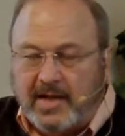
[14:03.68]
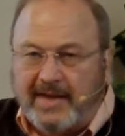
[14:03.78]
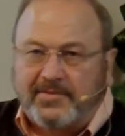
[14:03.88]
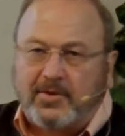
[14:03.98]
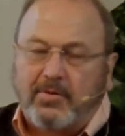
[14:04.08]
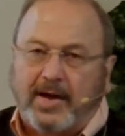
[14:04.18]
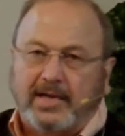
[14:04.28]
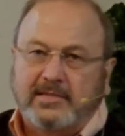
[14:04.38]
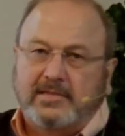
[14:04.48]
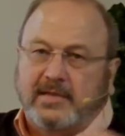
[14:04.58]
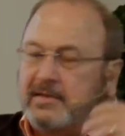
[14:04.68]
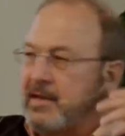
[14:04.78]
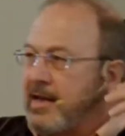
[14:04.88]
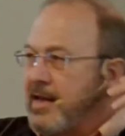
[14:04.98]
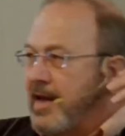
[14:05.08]
his life to Christ
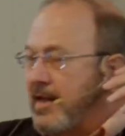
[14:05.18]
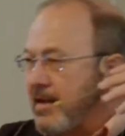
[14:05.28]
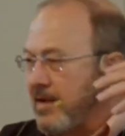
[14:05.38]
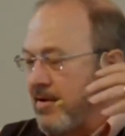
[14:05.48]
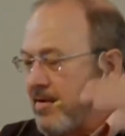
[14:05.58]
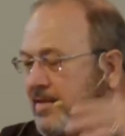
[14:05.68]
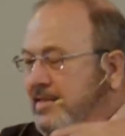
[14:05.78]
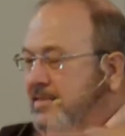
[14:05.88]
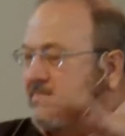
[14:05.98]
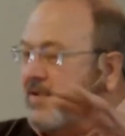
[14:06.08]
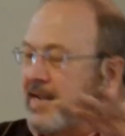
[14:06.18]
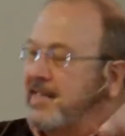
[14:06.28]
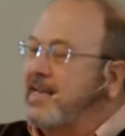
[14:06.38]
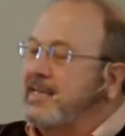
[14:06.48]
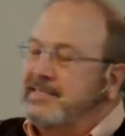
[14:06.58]
and, and, and all this. And
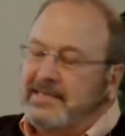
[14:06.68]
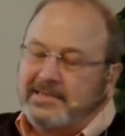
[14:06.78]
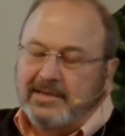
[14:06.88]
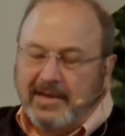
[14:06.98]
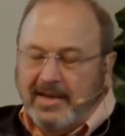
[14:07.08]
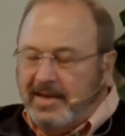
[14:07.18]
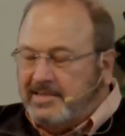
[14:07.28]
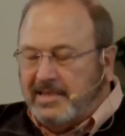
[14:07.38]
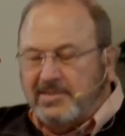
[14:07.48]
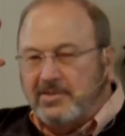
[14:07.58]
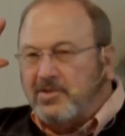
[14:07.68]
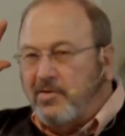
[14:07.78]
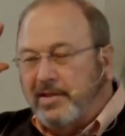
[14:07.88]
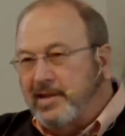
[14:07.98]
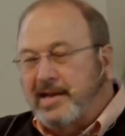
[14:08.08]
finally, the guy says, he says, there's
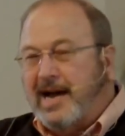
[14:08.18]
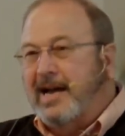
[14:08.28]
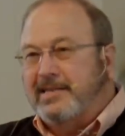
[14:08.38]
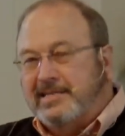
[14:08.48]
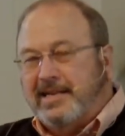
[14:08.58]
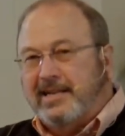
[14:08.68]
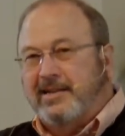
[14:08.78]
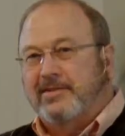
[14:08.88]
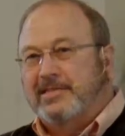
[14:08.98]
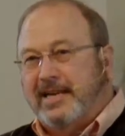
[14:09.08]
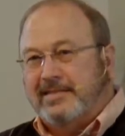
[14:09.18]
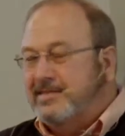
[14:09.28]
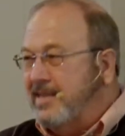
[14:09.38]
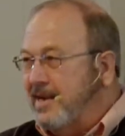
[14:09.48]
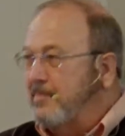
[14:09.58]
the guy sitting there
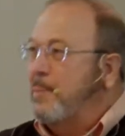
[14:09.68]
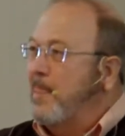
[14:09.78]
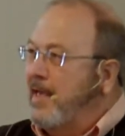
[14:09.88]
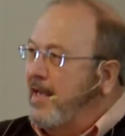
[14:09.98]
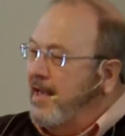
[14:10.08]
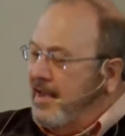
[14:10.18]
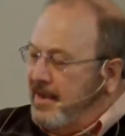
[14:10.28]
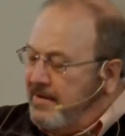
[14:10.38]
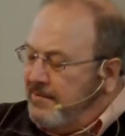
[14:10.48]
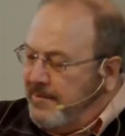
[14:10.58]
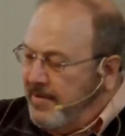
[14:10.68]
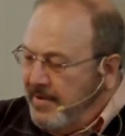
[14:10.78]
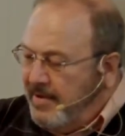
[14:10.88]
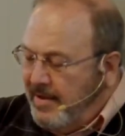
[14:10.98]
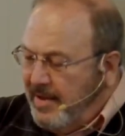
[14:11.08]
says, um, if
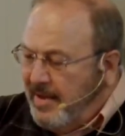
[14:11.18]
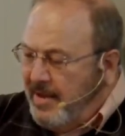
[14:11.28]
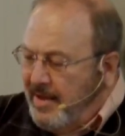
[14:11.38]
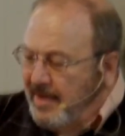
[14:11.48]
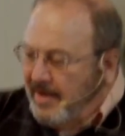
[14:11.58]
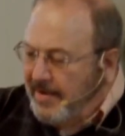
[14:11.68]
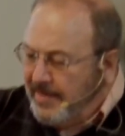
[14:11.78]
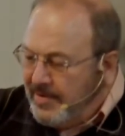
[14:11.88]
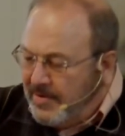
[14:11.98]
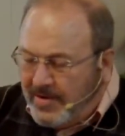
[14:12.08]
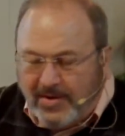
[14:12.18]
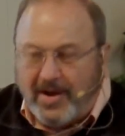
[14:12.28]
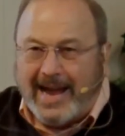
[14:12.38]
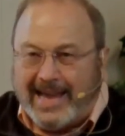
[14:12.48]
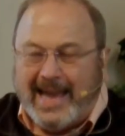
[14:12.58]
you
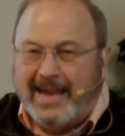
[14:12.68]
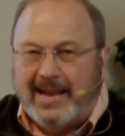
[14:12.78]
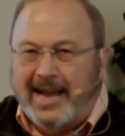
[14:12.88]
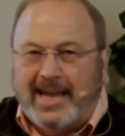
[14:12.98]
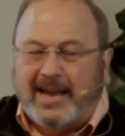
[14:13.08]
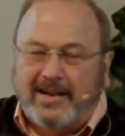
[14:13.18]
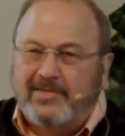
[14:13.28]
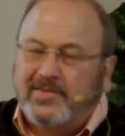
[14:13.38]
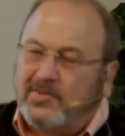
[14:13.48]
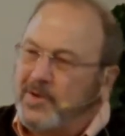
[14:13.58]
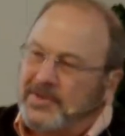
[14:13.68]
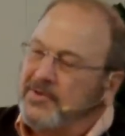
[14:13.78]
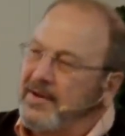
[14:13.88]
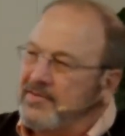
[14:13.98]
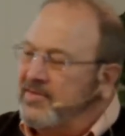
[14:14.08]
know, I can't, I can't listen to
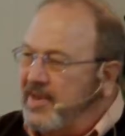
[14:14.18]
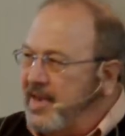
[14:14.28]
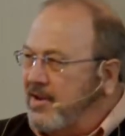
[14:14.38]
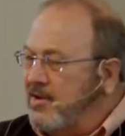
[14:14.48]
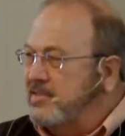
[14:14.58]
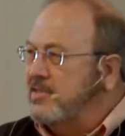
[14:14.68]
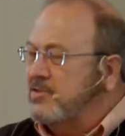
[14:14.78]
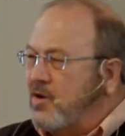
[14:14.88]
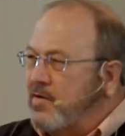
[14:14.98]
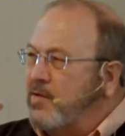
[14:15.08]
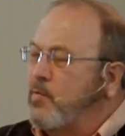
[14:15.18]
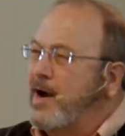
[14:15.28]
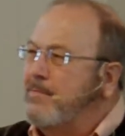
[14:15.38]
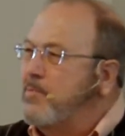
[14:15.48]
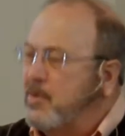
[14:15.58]
what you have to say because there's only
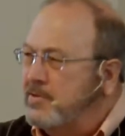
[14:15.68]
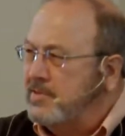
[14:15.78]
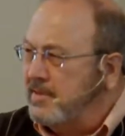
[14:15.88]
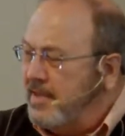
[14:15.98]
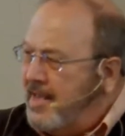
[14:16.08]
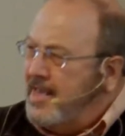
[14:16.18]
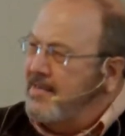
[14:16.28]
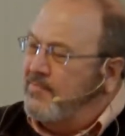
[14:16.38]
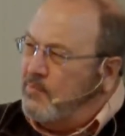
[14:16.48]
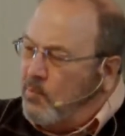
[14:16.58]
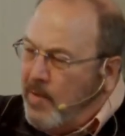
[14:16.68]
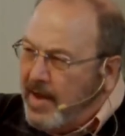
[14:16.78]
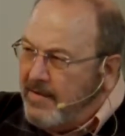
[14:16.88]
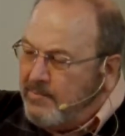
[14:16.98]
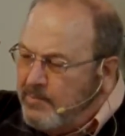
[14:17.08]
one person. If
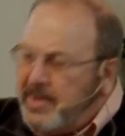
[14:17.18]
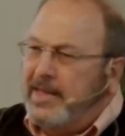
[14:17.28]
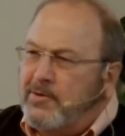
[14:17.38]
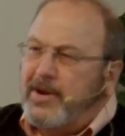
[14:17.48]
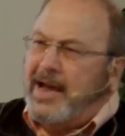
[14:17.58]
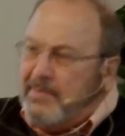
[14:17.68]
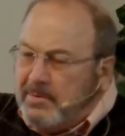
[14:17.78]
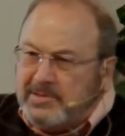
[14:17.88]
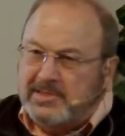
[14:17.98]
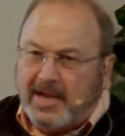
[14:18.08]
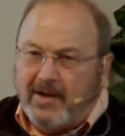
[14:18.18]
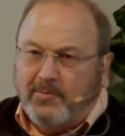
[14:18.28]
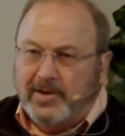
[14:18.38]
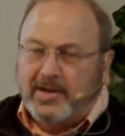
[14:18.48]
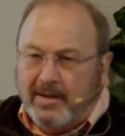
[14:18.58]
if Billy Graham
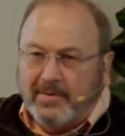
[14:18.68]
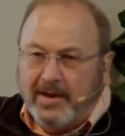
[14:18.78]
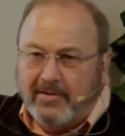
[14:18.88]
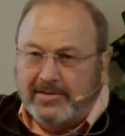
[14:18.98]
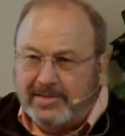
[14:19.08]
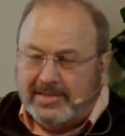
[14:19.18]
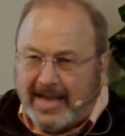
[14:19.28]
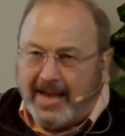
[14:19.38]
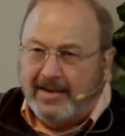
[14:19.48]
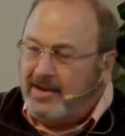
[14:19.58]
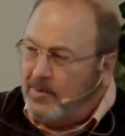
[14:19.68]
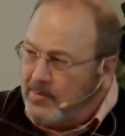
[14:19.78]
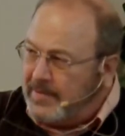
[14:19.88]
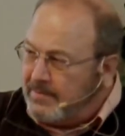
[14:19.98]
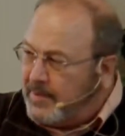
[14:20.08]
himself would come here and stand
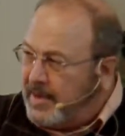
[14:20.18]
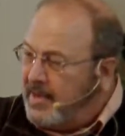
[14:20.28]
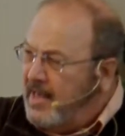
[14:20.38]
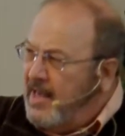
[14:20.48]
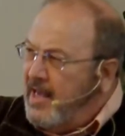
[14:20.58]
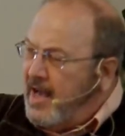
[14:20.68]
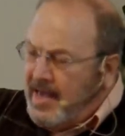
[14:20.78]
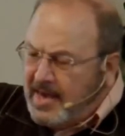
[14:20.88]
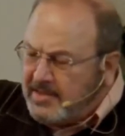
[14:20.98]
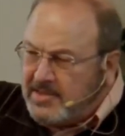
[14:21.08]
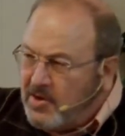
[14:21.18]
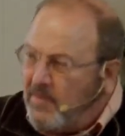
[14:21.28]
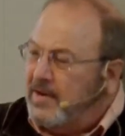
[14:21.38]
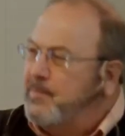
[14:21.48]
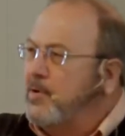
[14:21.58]
here with me, he's
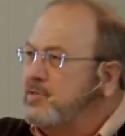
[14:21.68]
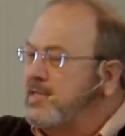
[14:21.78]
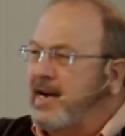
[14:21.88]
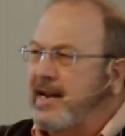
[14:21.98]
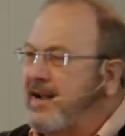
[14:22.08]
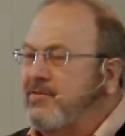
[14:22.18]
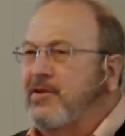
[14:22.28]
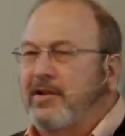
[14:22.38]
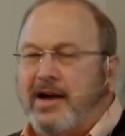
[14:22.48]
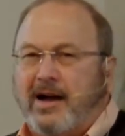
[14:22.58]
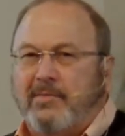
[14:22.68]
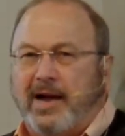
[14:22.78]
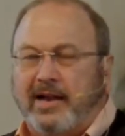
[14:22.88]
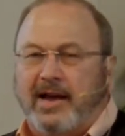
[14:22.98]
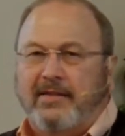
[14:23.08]
the only person I'd ever allow
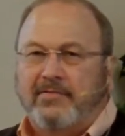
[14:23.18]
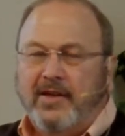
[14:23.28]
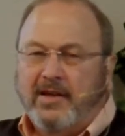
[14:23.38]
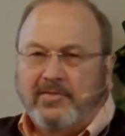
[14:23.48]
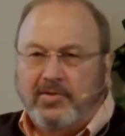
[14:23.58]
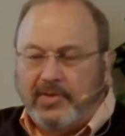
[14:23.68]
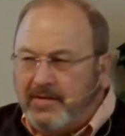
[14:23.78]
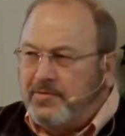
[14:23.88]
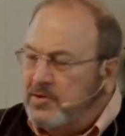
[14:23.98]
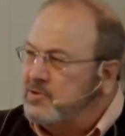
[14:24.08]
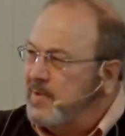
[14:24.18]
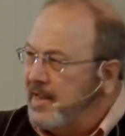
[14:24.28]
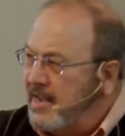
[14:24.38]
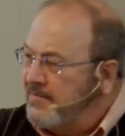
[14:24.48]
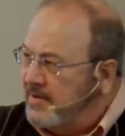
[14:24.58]
my life to influence
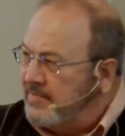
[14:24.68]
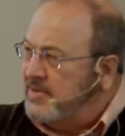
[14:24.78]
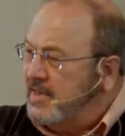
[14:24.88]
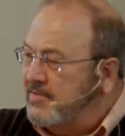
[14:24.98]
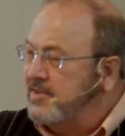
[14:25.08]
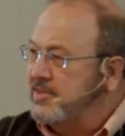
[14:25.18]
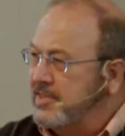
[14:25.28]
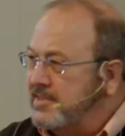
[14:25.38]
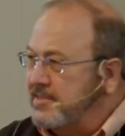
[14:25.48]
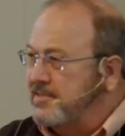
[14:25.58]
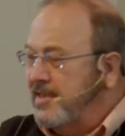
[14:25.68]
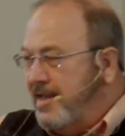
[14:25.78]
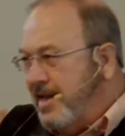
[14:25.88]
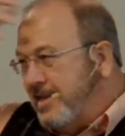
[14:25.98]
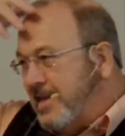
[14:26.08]
my life enough to give it to Jesus.
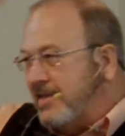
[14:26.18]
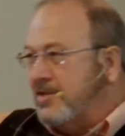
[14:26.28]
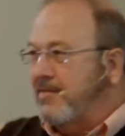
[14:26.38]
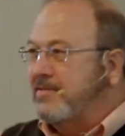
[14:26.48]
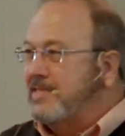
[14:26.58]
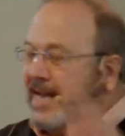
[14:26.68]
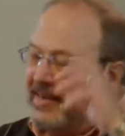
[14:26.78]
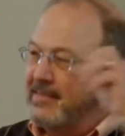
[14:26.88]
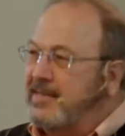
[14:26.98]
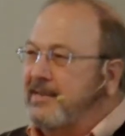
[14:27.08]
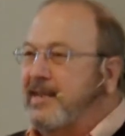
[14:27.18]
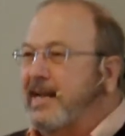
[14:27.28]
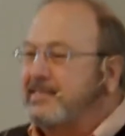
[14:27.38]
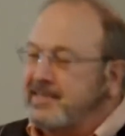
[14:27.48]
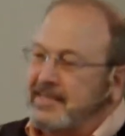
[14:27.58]
He takes off his hat and his
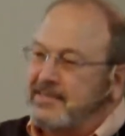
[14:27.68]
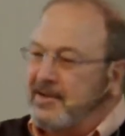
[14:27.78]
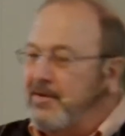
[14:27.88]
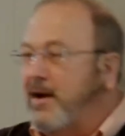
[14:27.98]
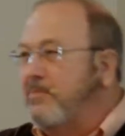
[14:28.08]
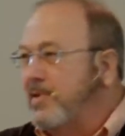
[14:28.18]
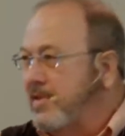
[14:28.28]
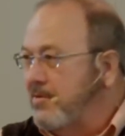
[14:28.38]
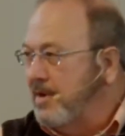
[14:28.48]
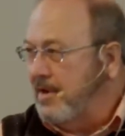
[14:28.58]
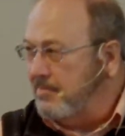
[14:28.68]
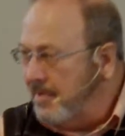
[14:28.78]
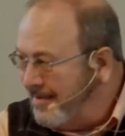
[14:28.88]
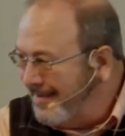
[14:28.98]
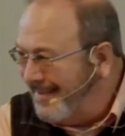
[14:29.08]
sunglasses and says, Hello, I'm Billy
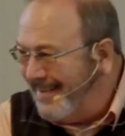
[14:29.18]
Graham.